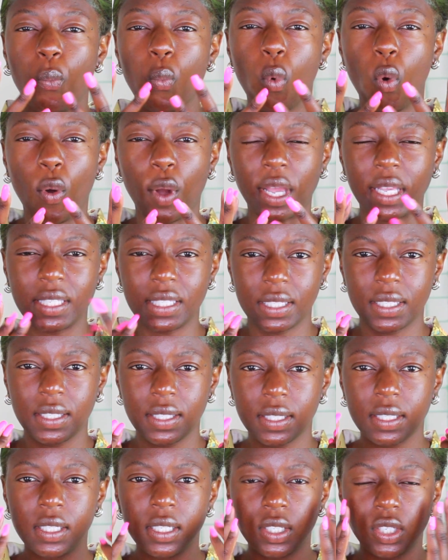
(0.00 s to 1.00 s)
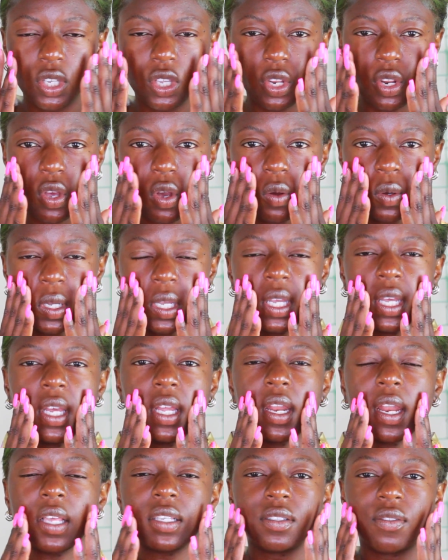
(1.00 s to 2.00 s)
moist, you know.
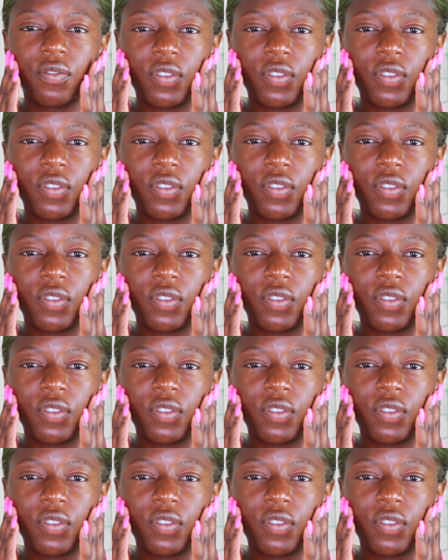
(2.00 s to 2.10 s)
It doesn't